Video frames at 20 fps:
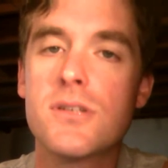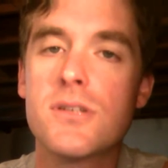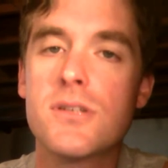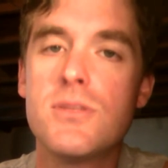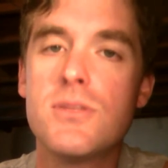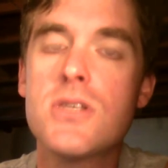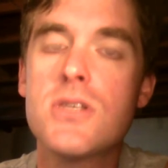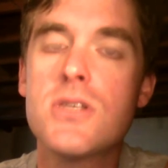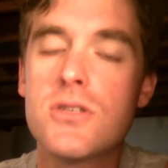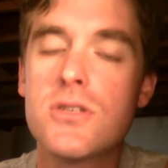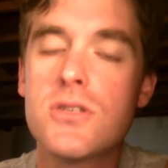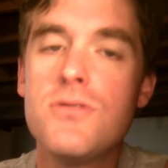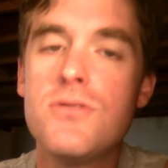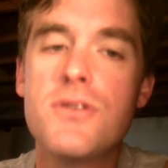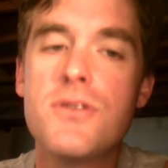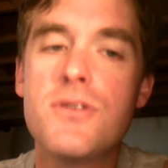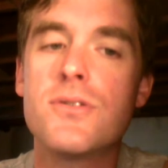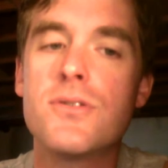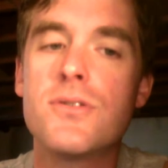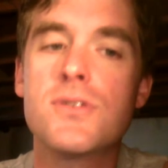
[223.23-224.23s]
I mean, this is 2
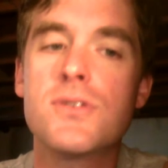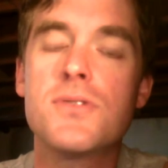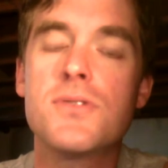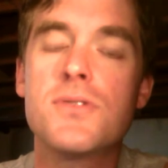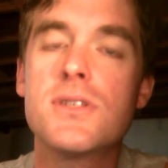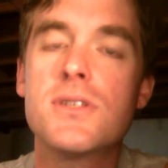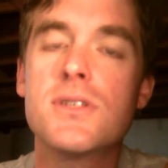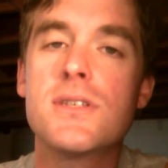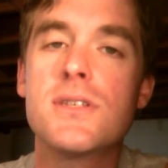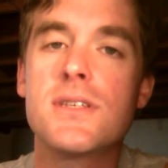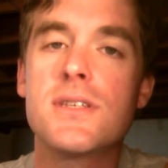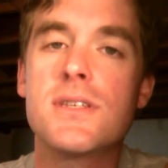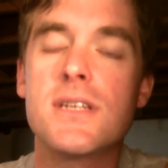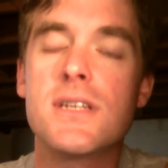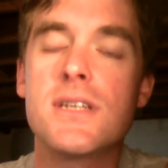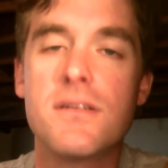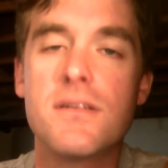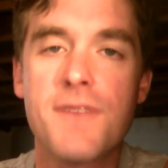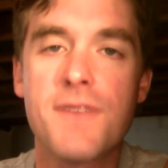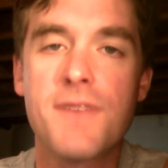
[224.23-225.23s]
years, so this is a
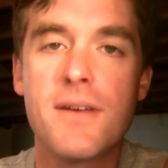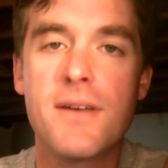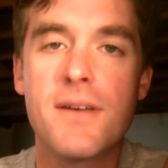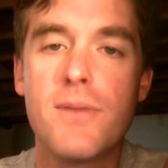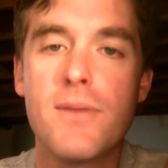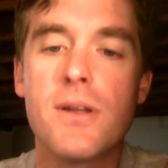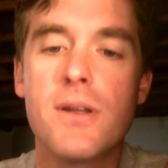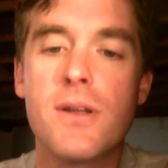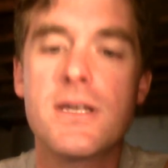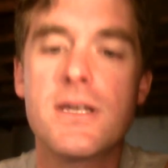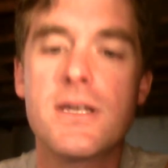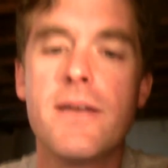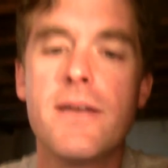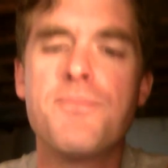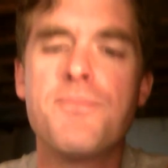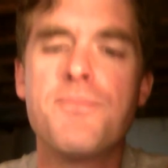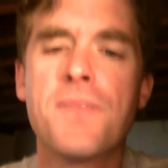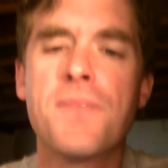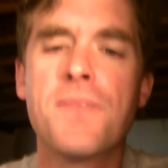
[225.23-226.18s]
significant amount of time.